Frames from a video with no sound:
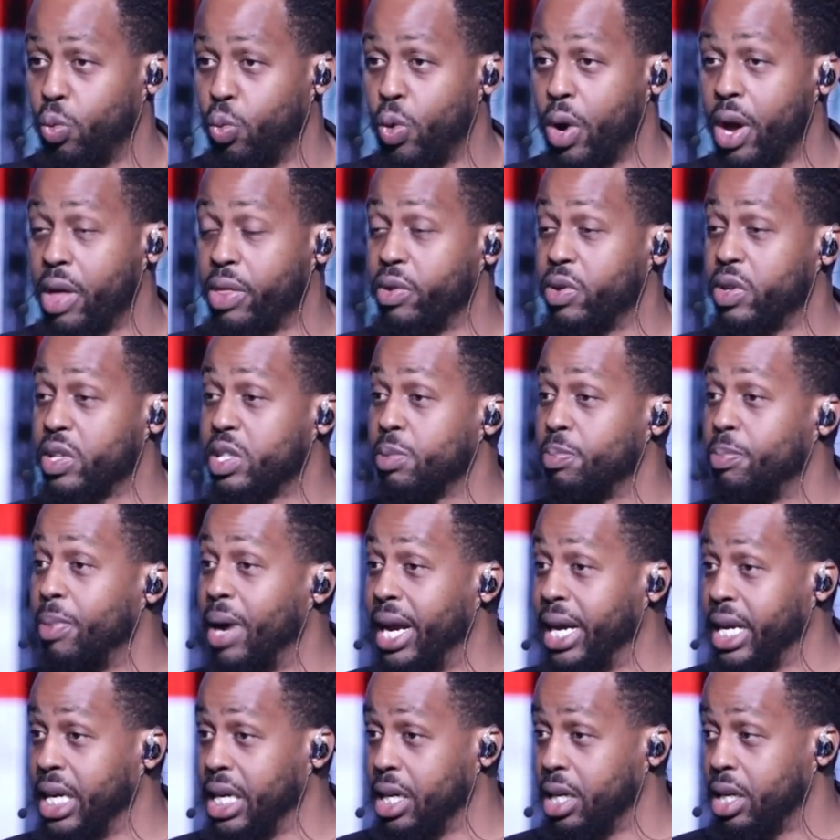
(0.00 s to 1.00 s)
whether it's
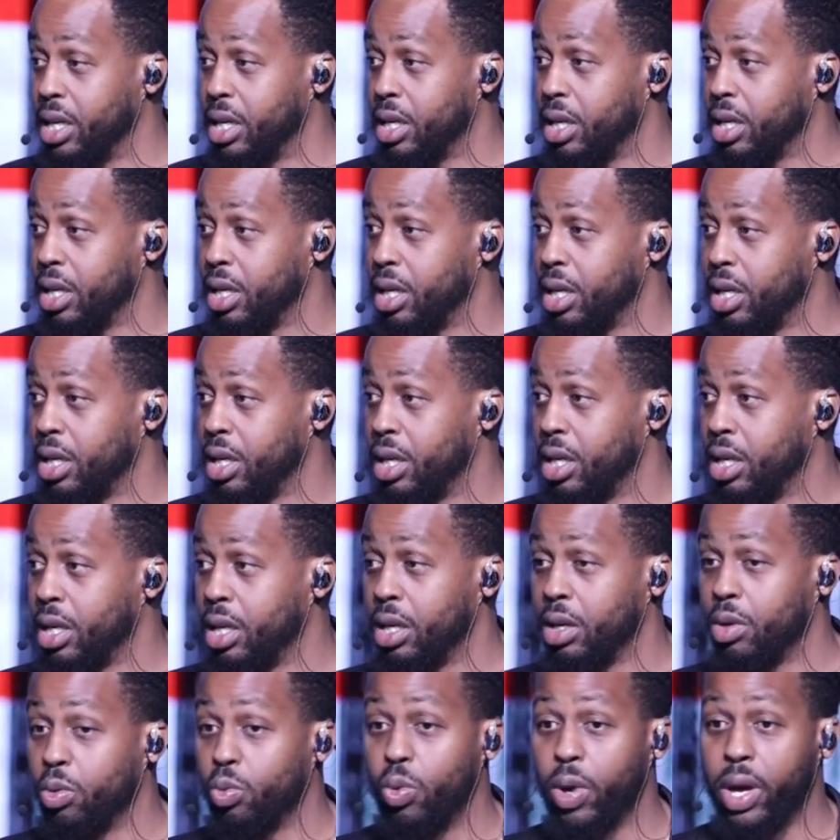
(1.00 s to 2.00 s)
money
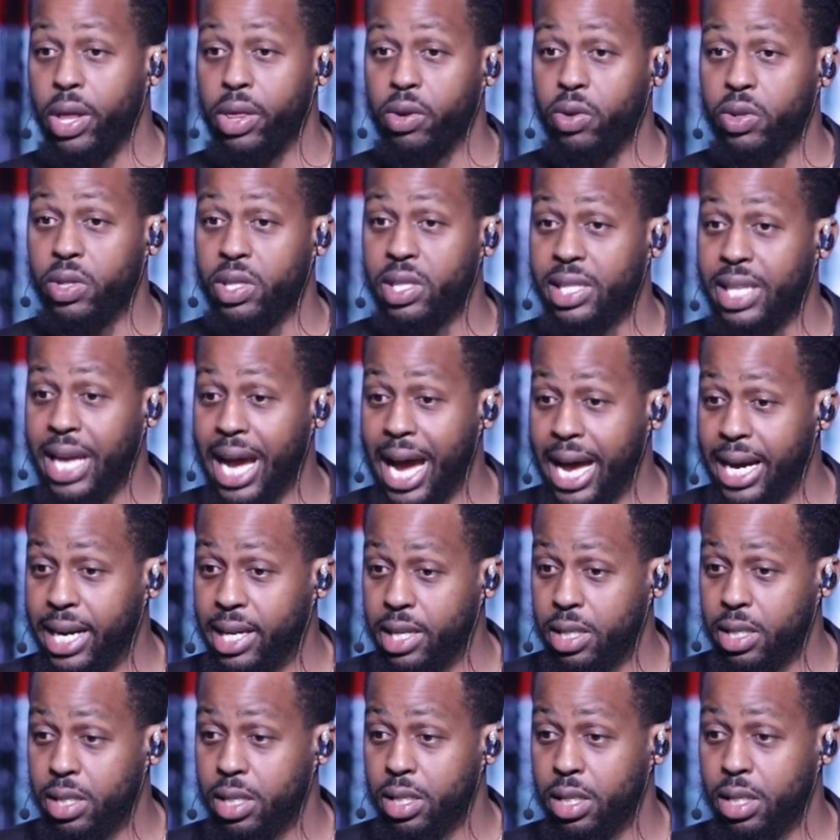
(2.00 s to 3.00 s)
whether it's
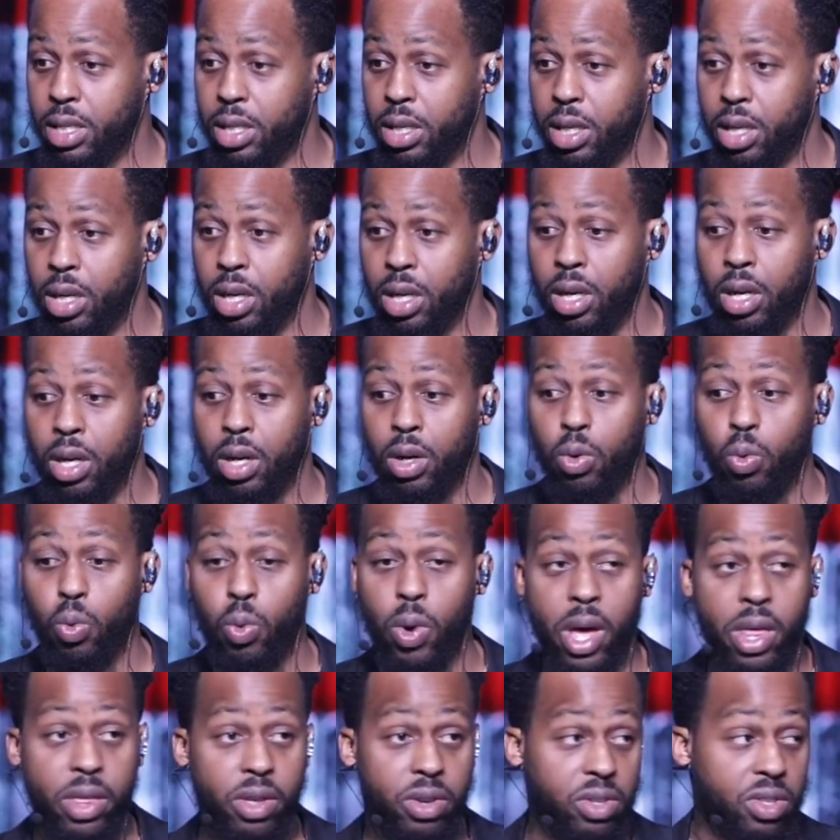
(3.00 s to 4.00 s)
status,
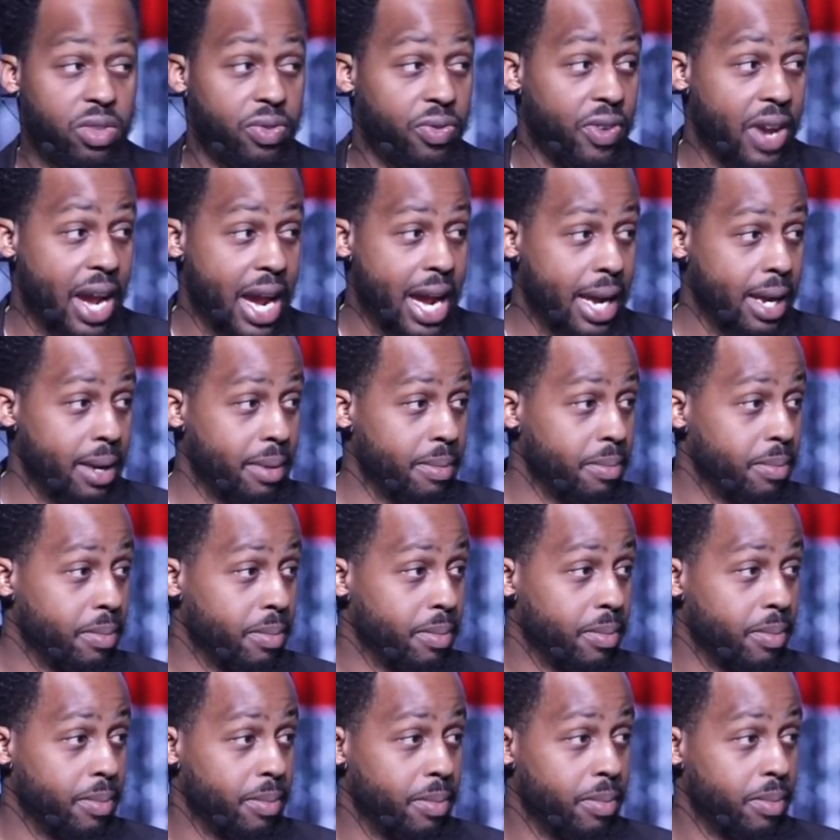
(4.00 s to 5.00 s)
whether it's fame,
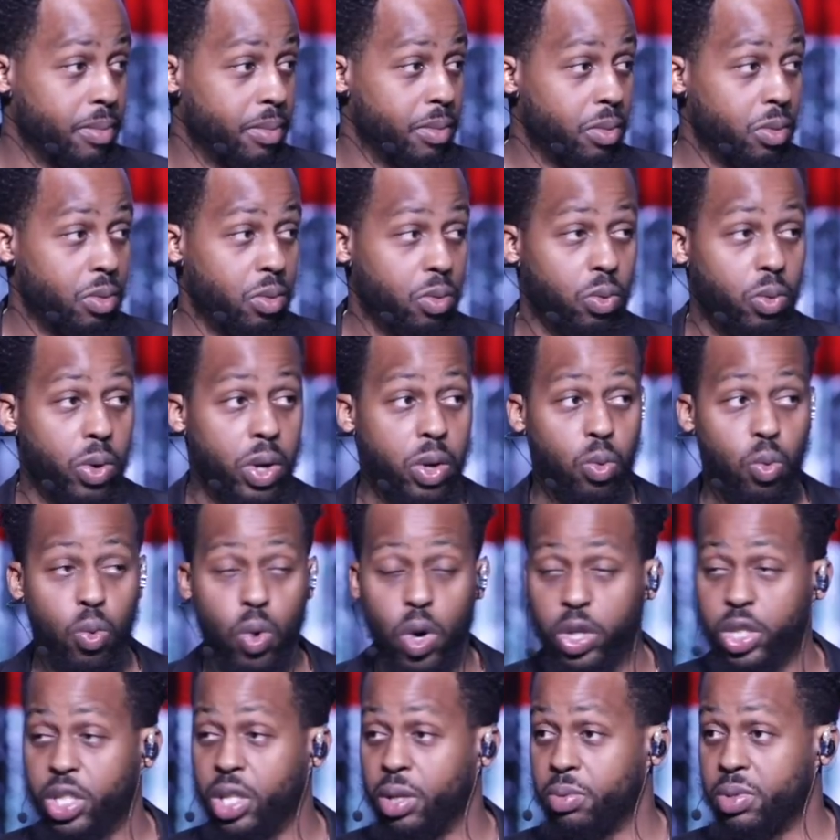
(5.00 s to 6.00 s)
we
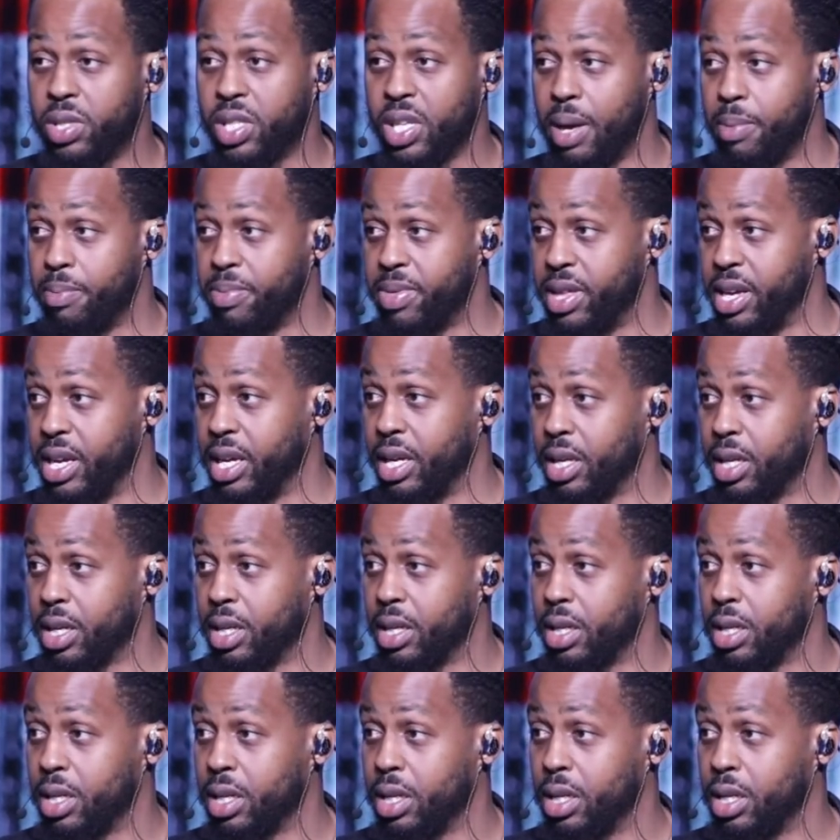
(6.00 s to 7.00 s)
worship something.
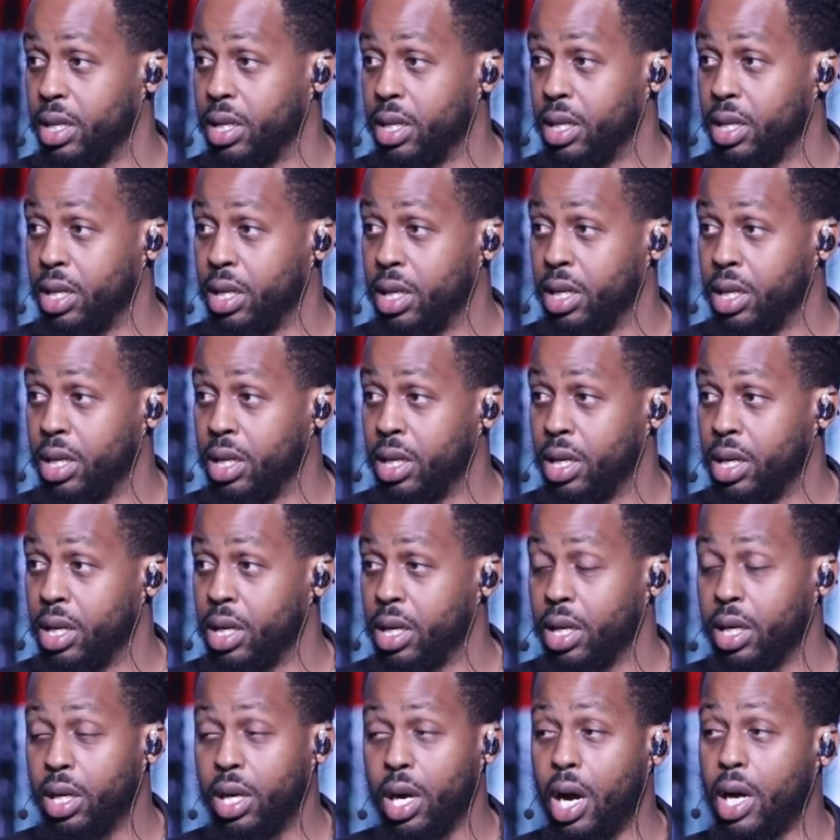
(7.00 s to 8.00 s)

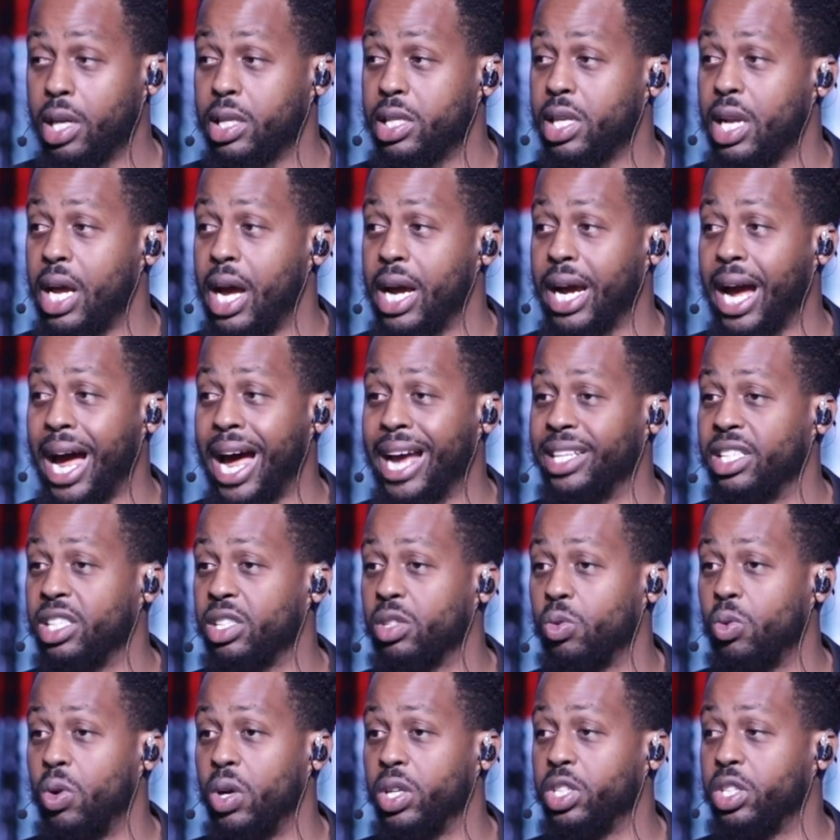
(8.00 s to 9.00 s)
God's like, I
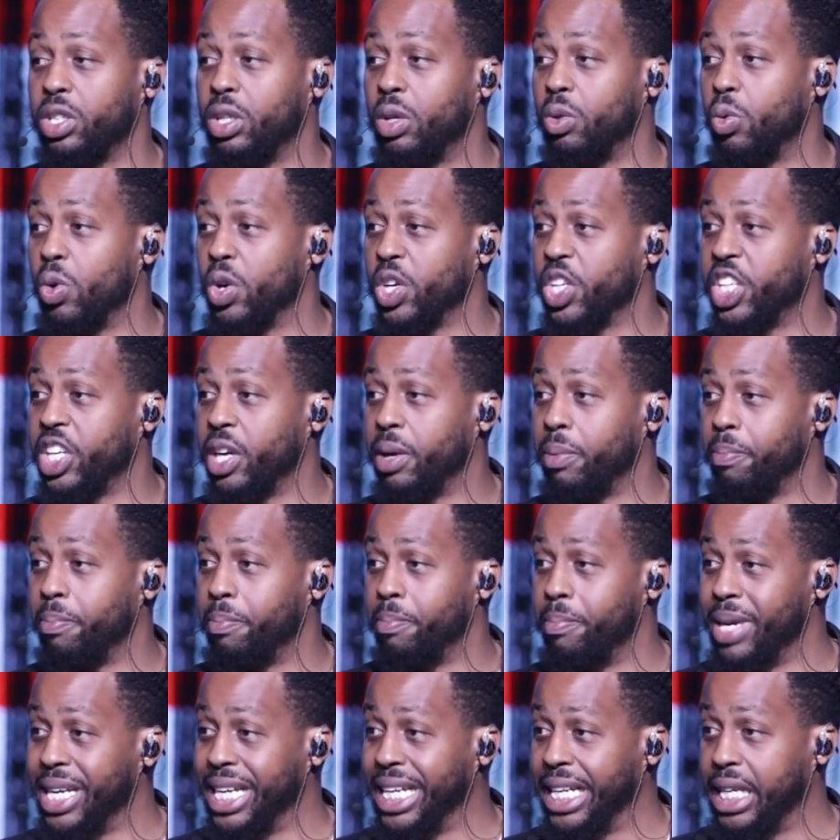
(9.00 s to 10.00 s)
just want you to worship
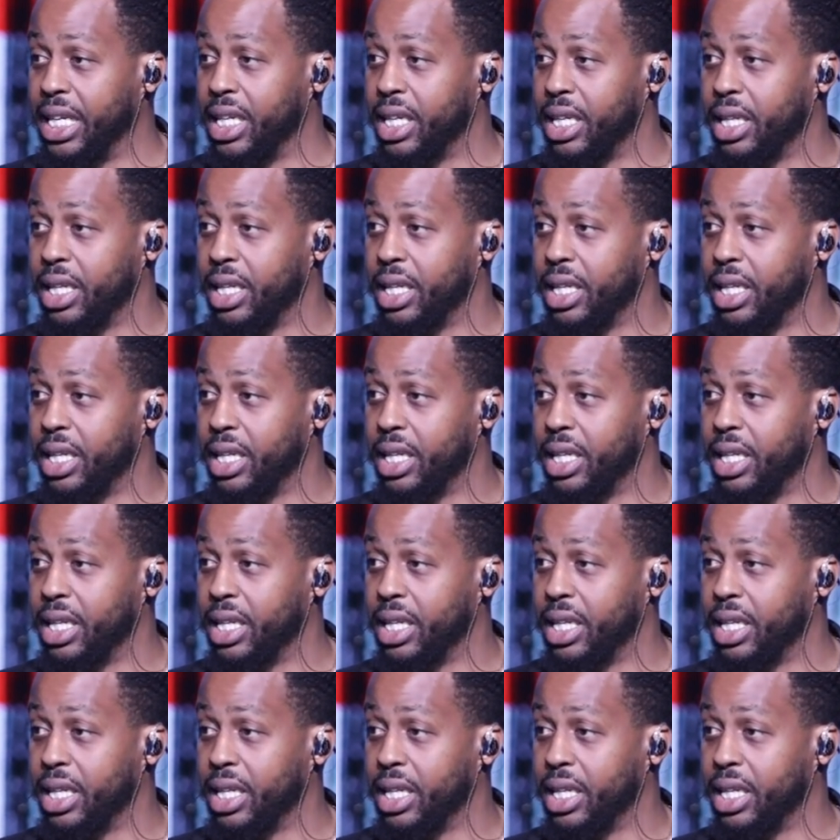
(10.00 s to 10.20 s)
me.